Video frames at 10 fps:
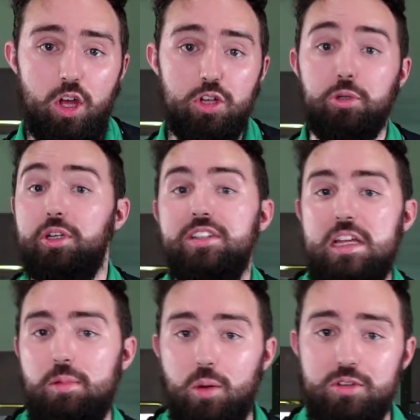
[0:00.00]
So a good
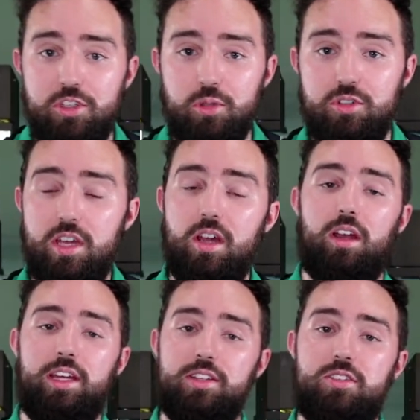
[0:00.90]
example I always use here
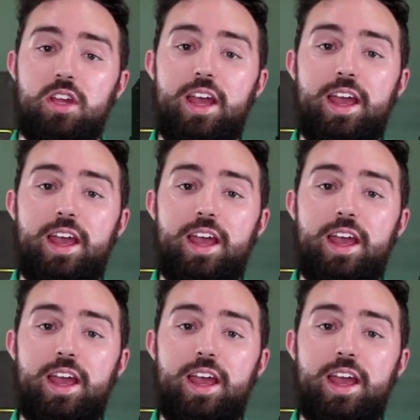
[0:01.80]
is